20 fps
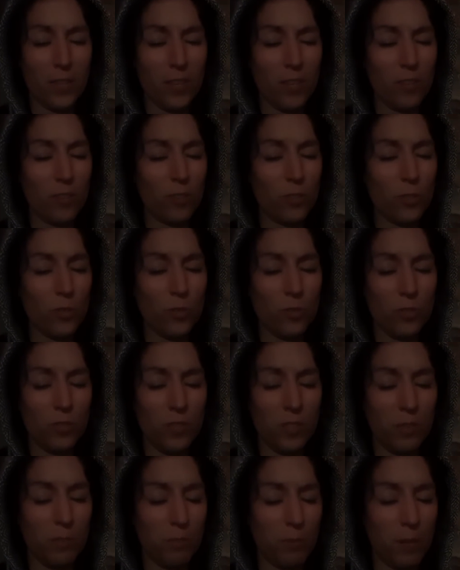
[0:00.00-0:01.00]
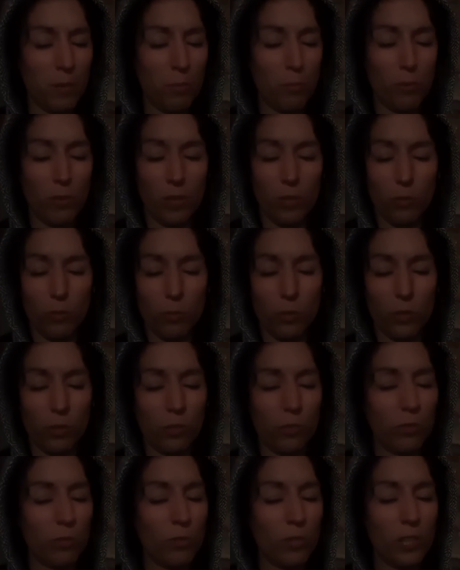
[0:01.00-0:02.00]
I just did my breath work,
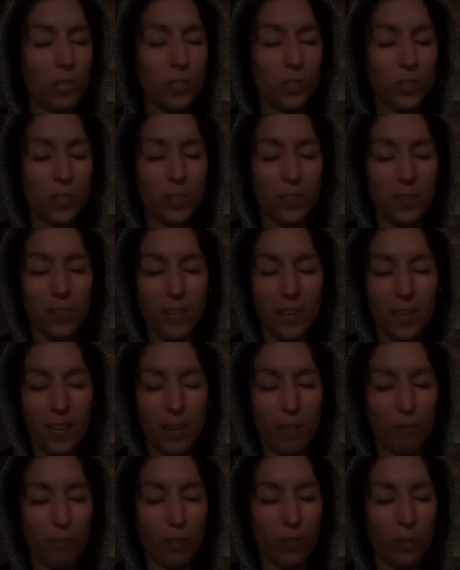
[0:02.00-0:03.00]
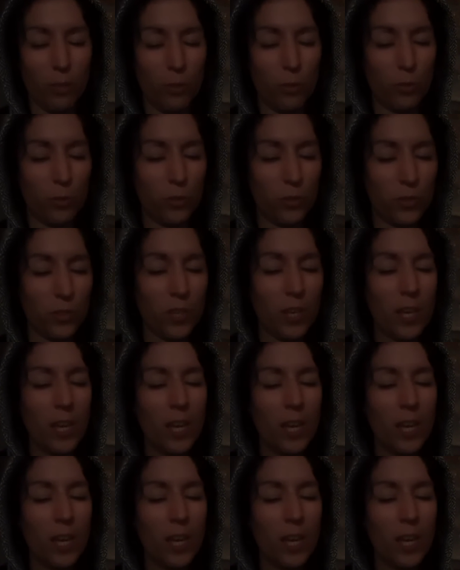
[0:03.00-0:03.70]
the knowledge that I have I used.